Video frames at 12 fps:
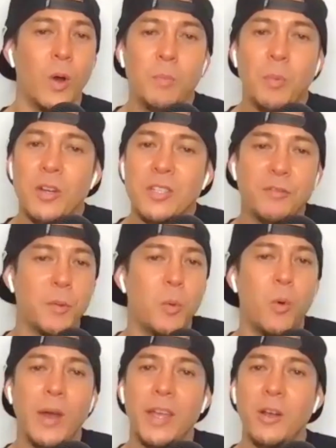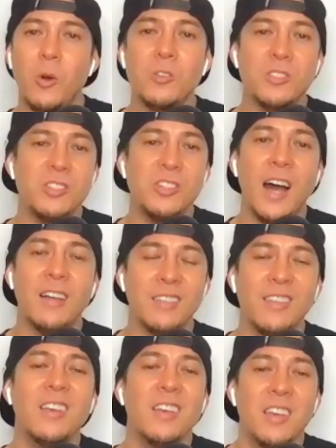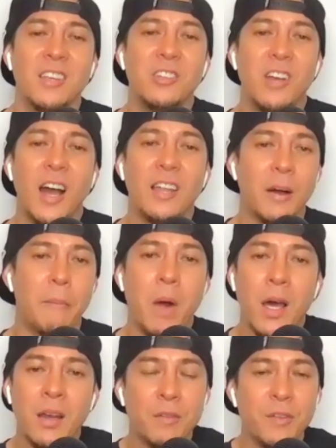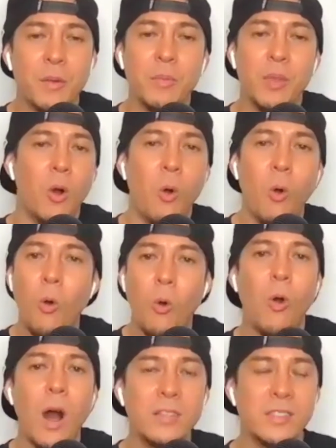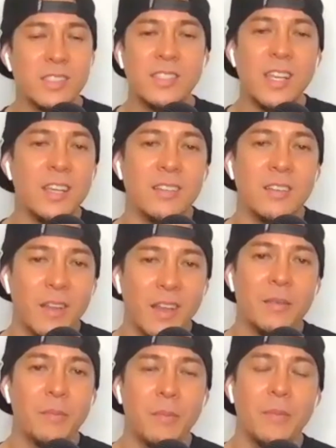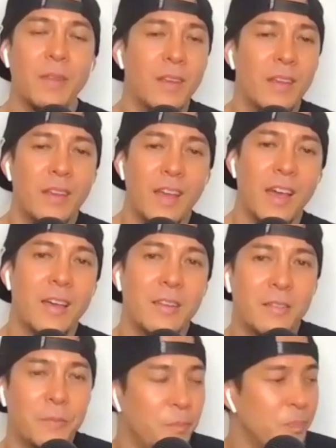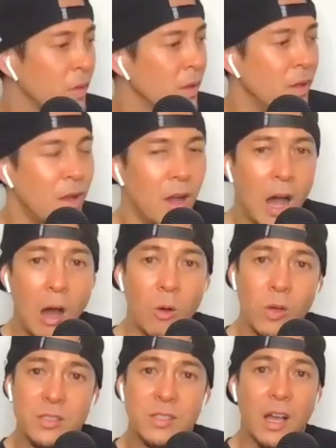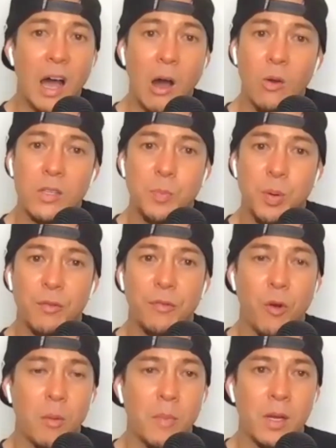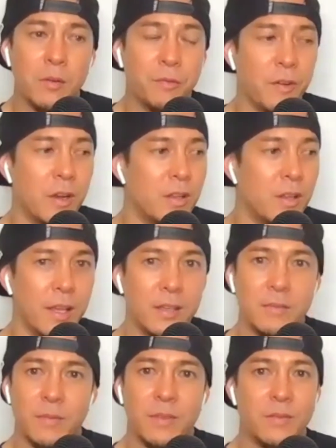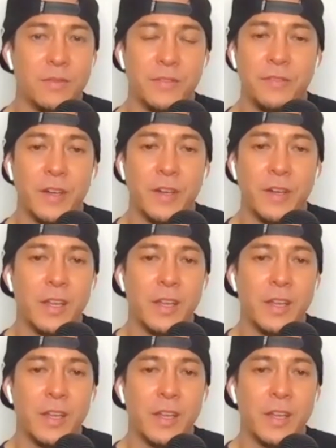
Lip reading: one person from Hawaii goes, you got the mana from the whole state. Like, and how is performing in front of like freaking